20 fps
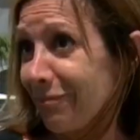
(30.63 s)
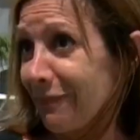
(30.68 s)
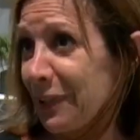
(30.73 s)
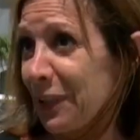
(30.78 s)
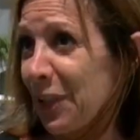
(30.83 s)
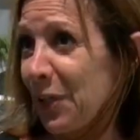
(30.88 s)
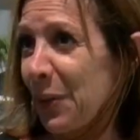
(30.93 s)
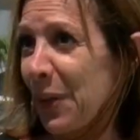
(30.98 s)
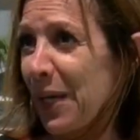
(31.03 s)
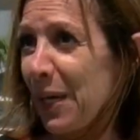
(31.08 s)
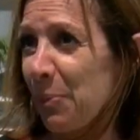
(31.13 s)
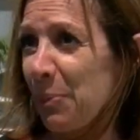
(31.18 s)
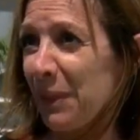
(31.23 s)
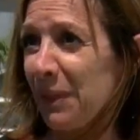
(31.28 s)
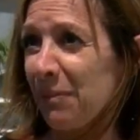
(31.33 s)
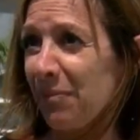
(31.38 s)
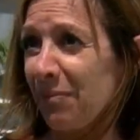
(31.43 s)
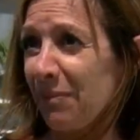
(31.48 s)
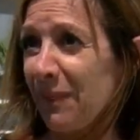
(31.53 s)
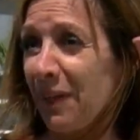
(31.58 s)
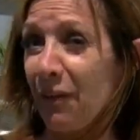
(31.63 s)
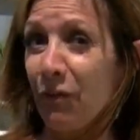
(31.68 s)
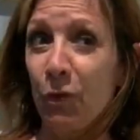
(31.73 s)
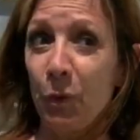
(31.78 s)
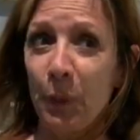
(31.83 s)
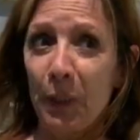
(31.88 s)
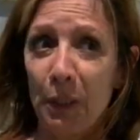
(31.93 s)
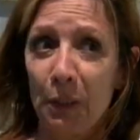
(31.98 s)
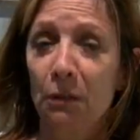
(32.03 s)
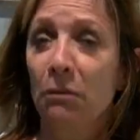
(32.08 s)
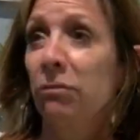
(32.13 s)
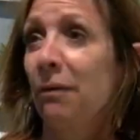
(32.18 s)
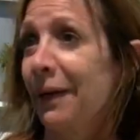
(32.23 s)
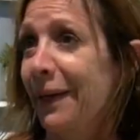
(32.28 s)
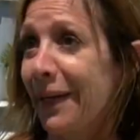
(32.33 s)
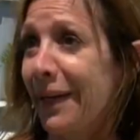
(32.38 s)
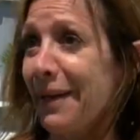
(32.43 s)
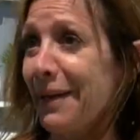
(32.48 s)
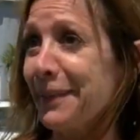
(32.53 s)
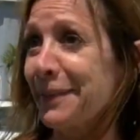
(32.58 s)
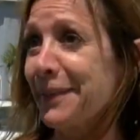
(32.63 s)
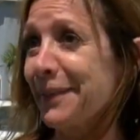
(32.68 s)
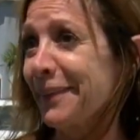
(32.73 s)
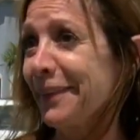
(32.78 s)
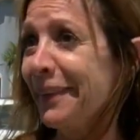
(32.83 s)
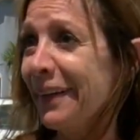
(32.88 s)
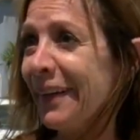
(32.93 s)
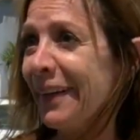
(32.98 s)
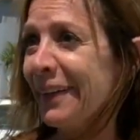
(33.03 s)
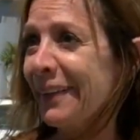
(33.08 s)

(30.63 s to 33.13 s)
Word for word: you know, happen everywhere. Diane Preet lives